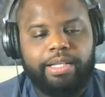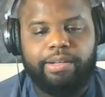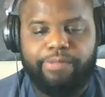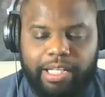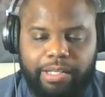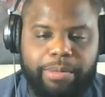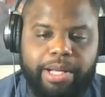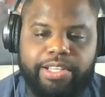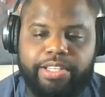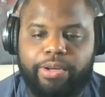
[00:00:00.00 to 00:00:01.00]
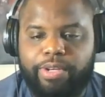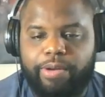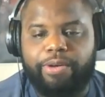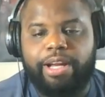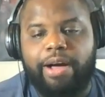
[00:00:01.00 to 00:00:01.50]
Development is so
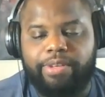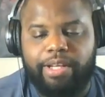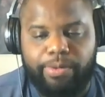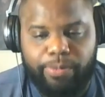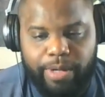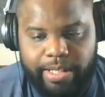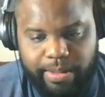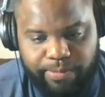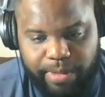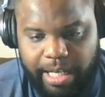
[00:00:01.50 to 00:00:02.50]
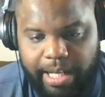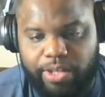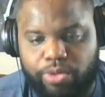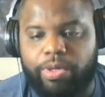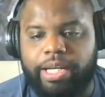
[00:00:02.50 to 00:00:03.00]
different now than it was
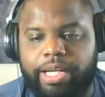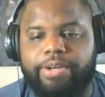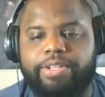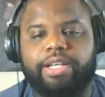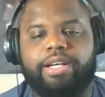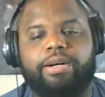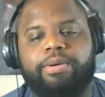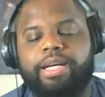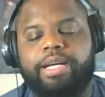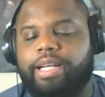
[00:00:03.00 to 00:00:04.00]
ten, twenty years ago.